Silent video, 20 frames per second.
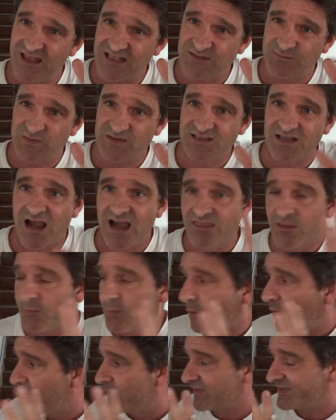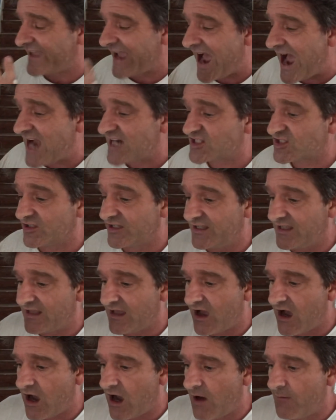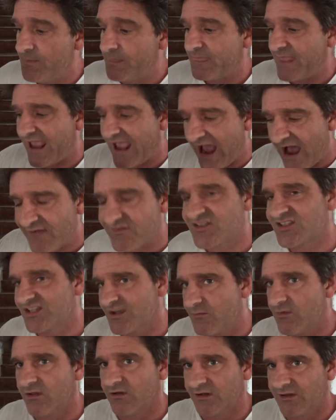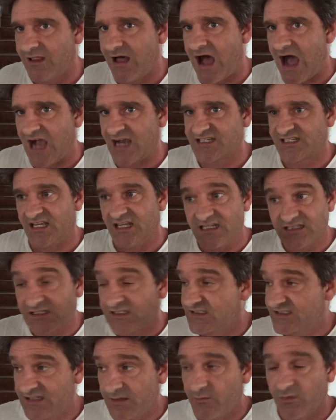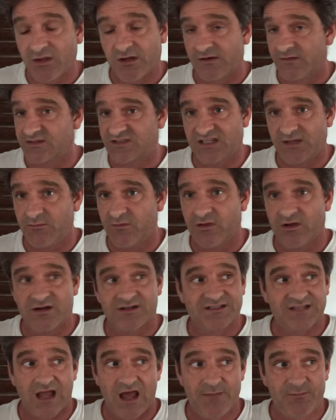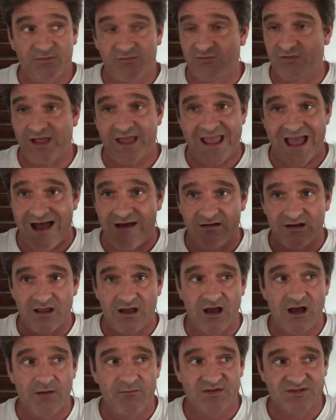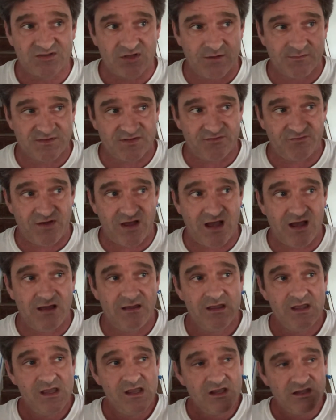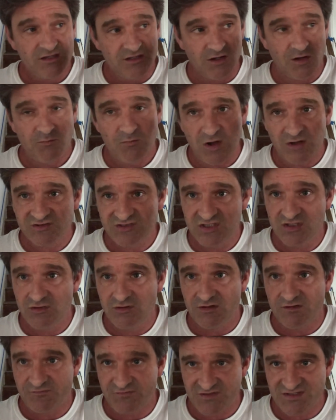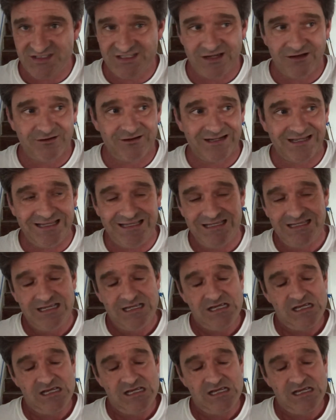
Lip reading: that's beside the point. But they actually they have similar locks, and it's a similar type of layout in terms of multi-unit facility,